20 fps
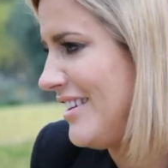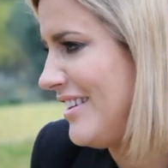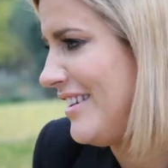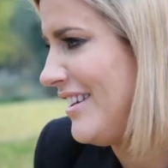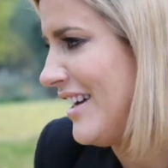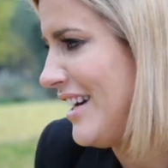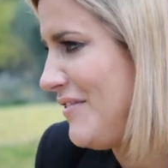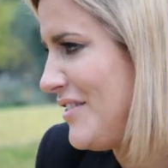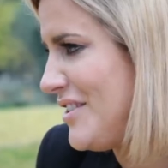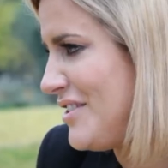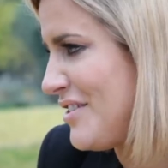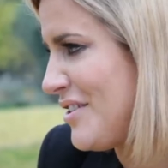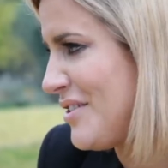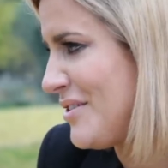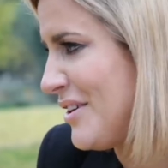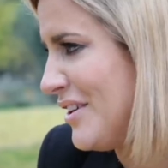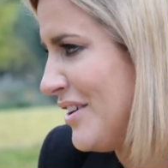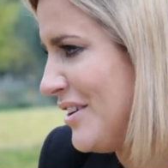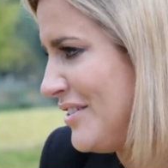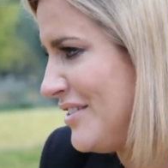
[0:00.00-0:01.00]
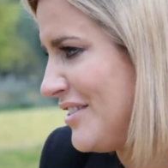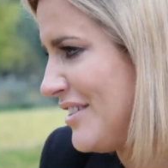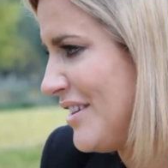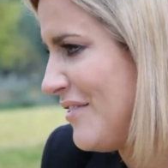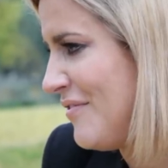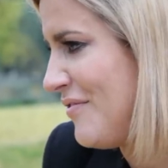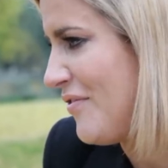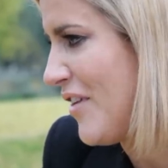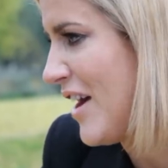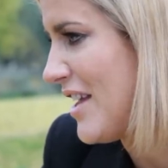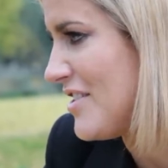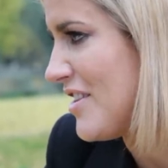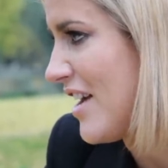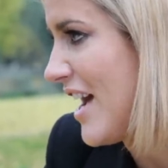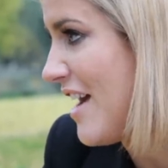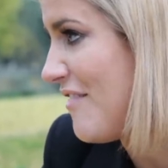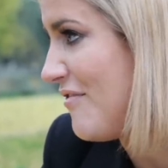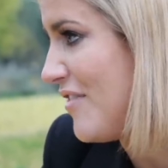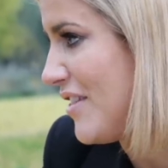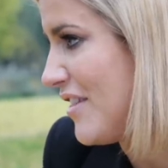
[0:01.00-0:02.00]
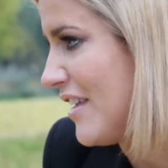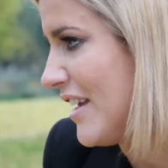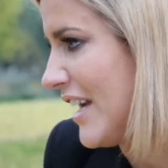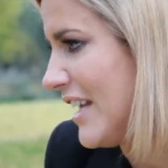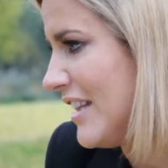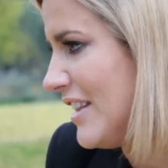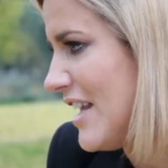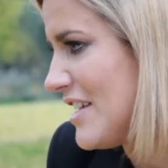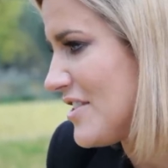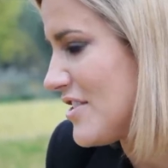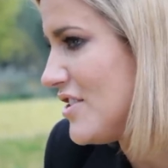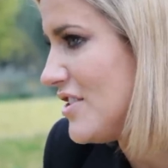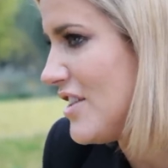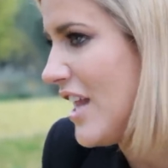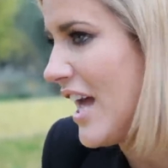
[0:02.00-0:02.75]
life is so good, and friends are everything, and there's